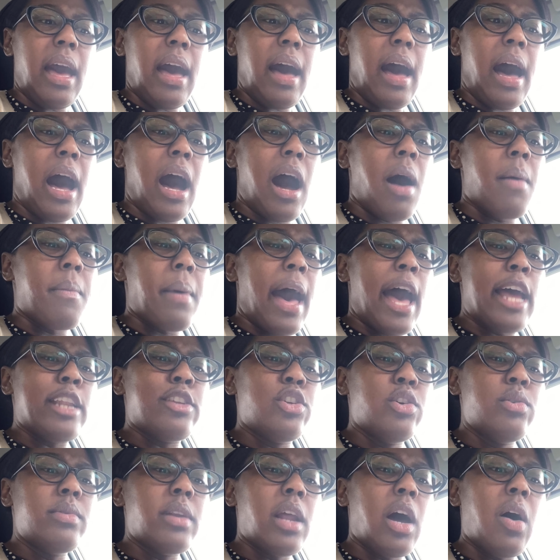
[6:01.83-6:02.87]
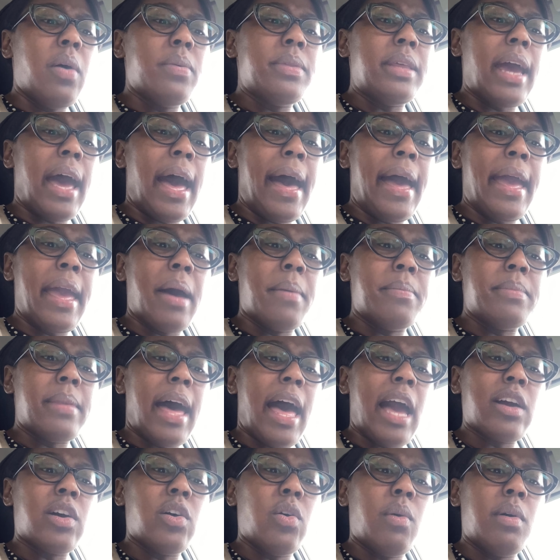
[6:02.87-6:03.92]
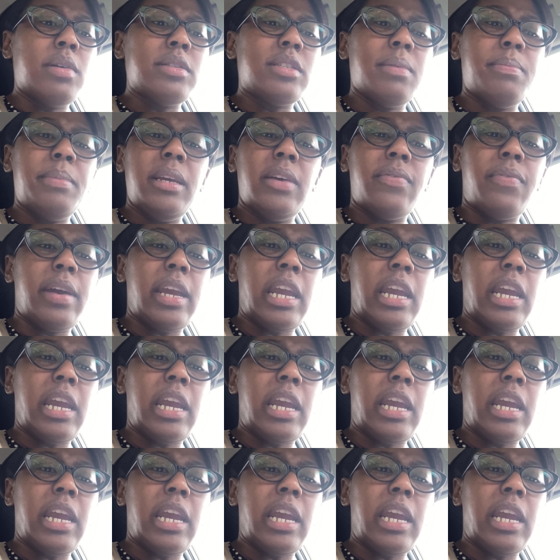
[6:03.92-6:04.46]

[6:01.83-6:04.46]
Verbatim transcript: Um, I do know that I am not going to be for